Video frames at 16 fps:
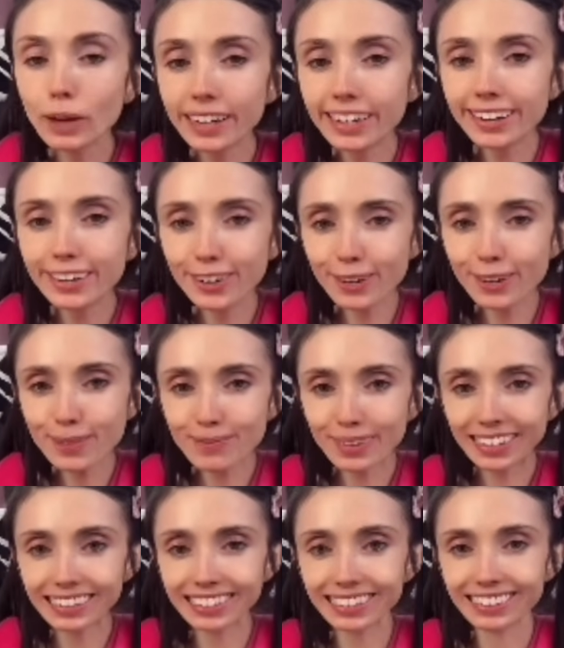Winnie, you're
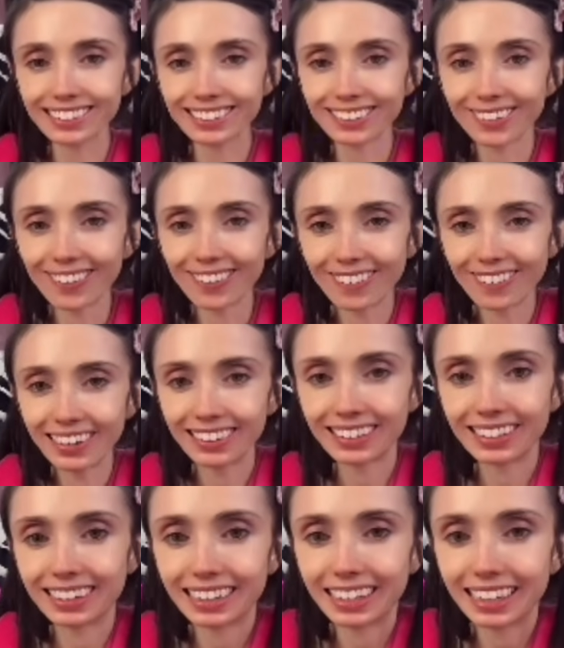amazing too.
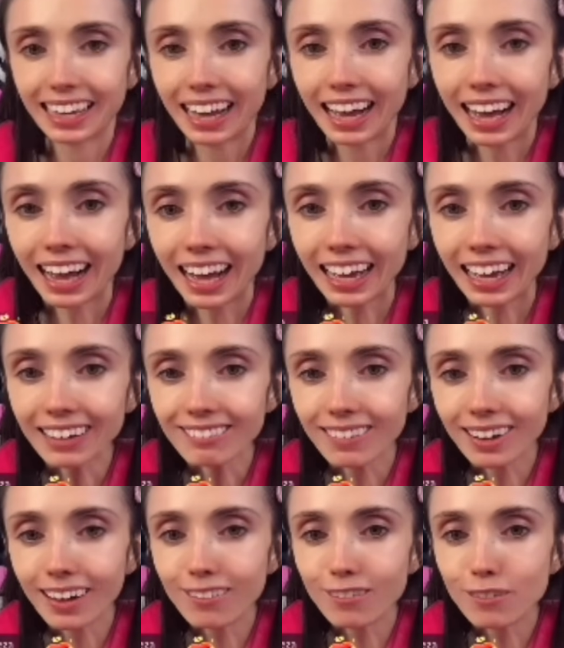
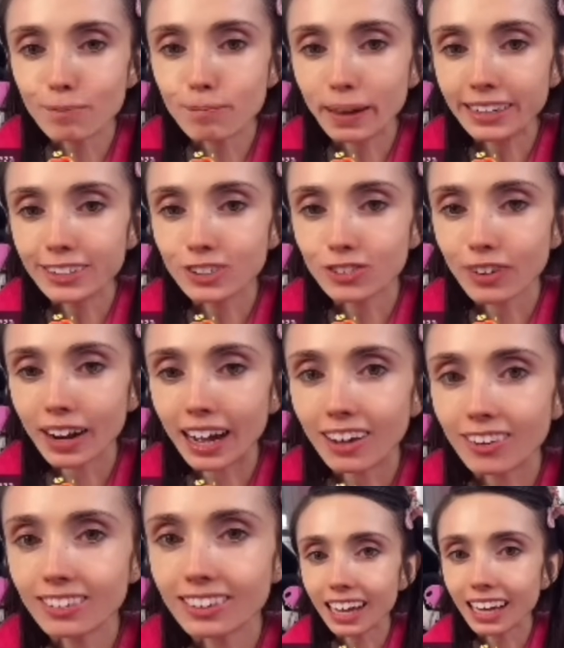I love Ben
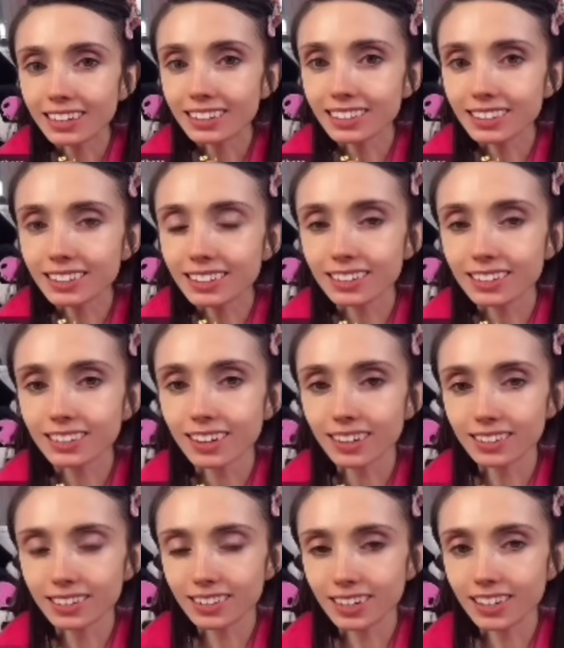Brown. That's
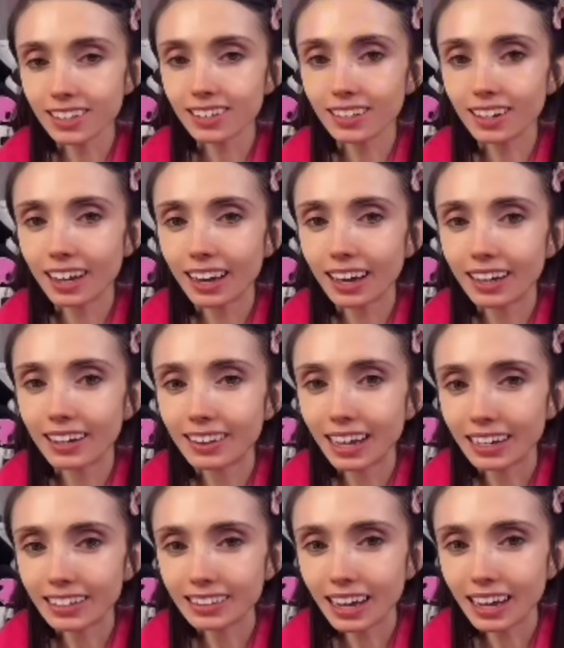disgusting, and
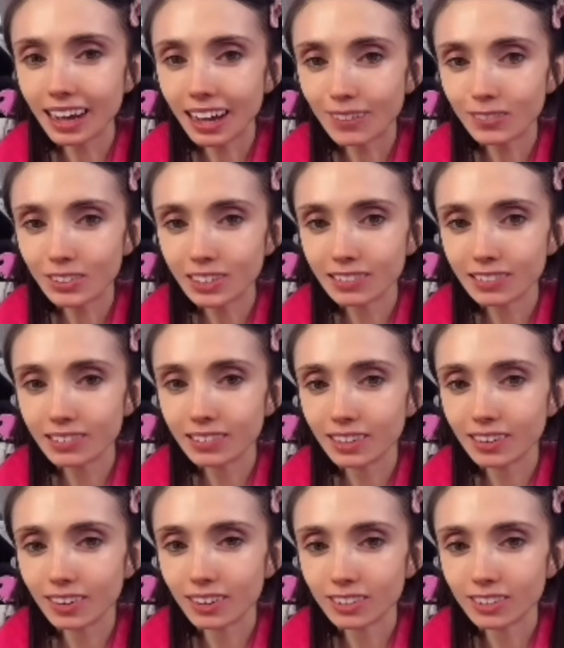that is
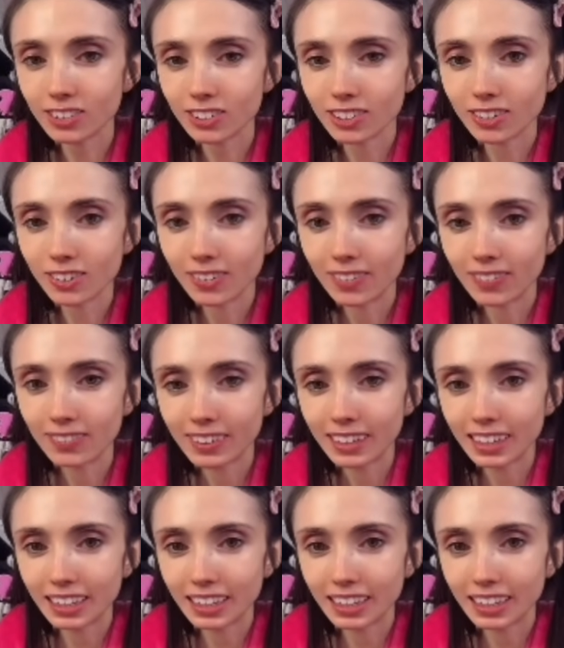absolutely not true.